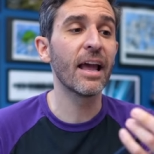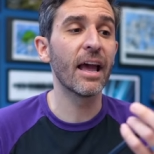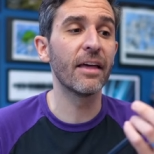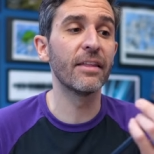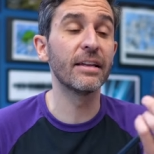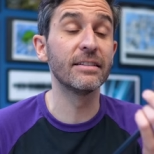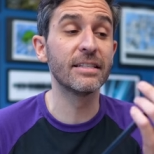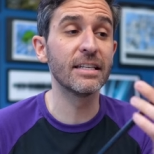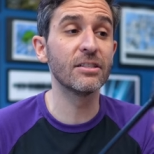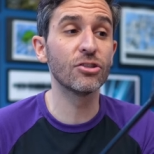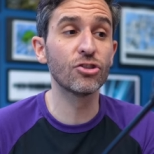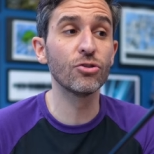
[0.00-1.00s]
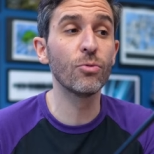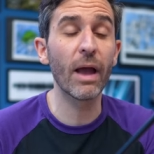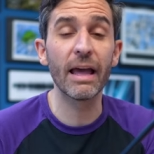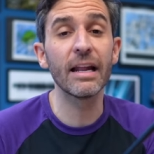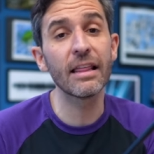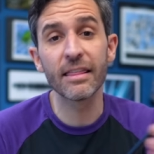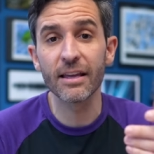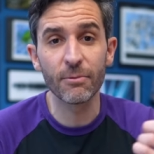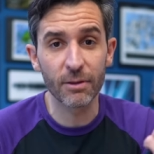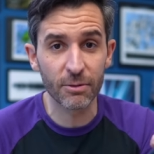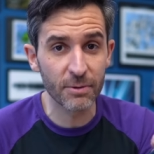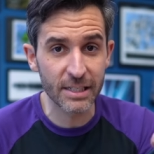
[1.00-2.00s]
and then didn't do anything
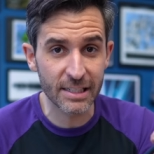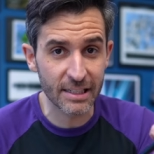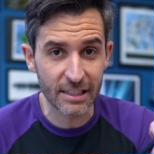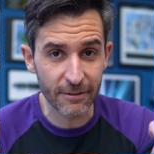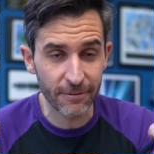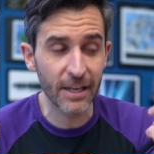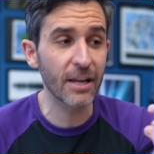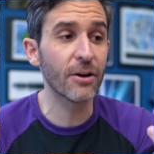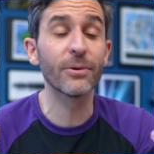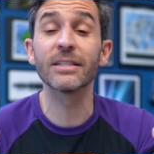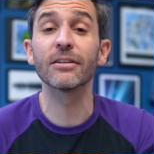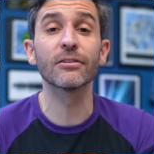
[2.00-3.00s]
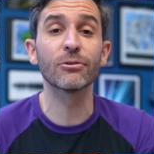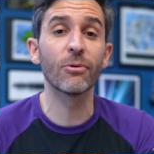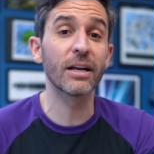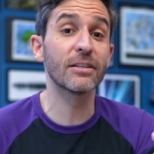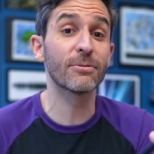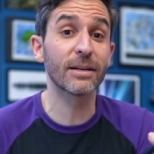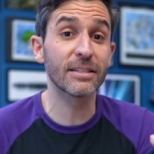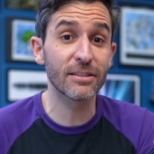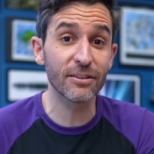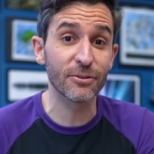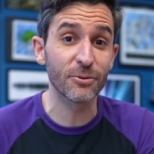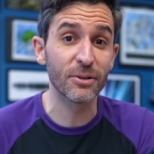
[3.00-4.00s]
with three sixty video until twenty
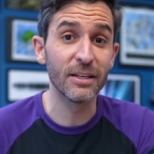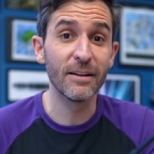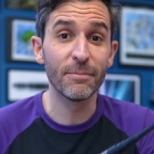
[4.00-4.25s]
twenty-two,